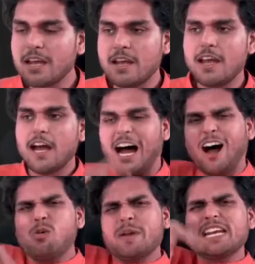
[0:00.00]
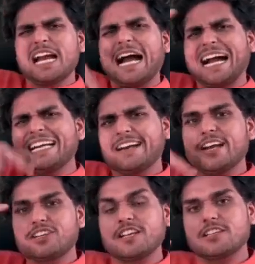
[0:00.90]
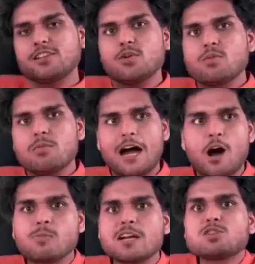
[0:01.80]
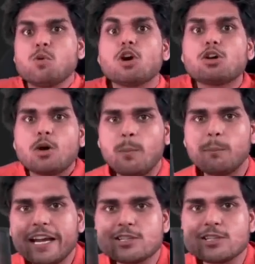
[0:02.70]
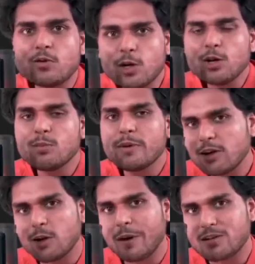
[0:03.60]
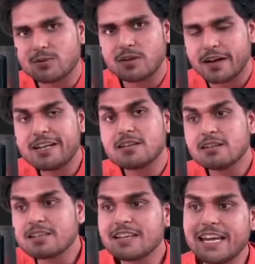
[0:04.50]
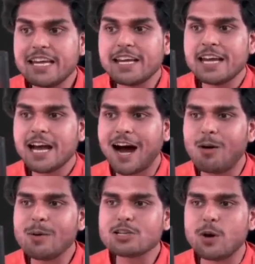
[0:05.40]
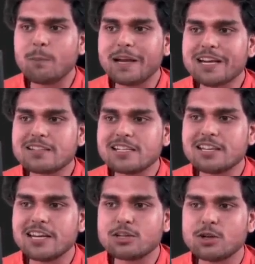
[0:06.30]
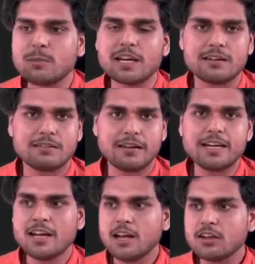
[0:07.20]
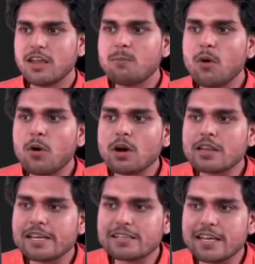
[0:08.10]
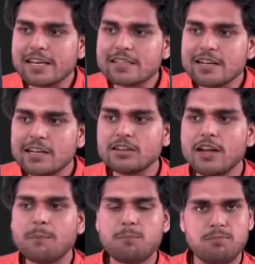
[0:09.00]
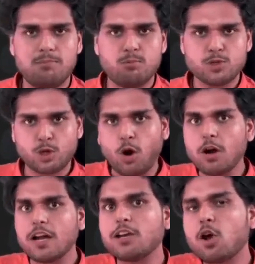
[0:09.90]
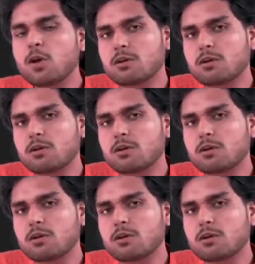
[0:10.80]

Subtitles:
how many iterations how much more complex you want to make your password, right? This key, how much complex this key should be, right? The more this is, the stronger your